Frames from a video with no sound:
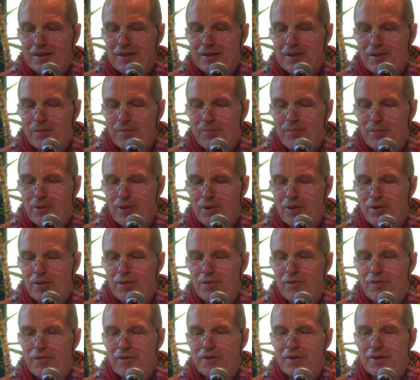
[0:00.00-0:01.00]
to
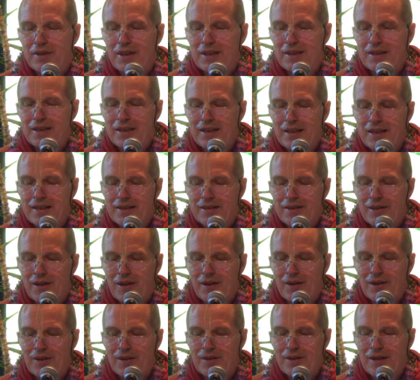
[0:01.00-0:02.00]
prove that he has
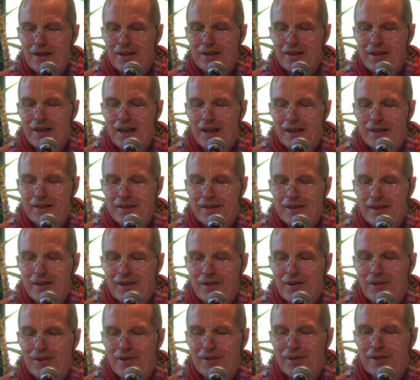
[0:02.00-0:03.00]
already
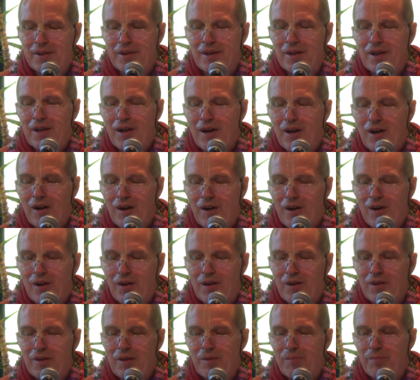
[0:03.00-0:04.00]
undergone
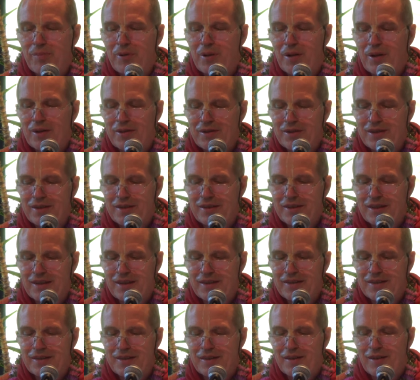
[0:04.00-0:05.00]
all the
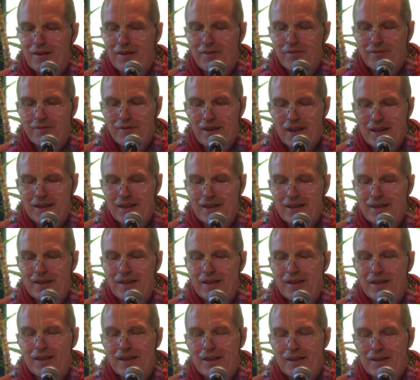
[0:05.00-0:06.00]
processes of Vedic
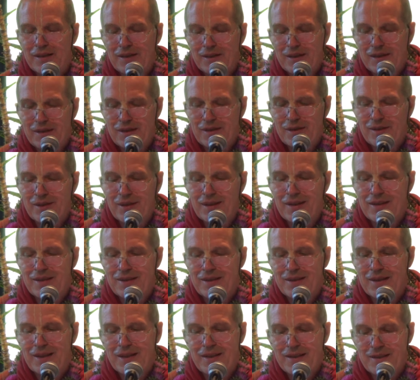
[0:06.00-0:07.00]

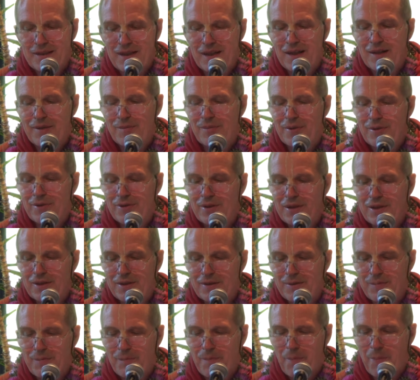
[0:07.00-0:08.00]
ritualistic
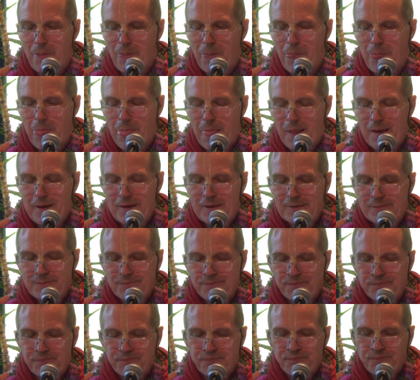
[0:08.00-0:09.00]
ceremonies.
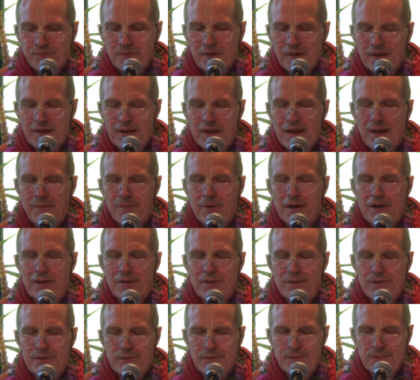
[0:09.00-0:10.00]
Namo
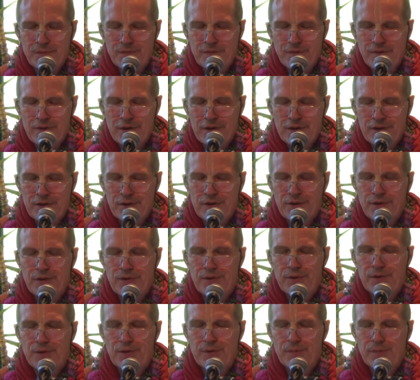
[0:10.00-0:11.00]
Vishnu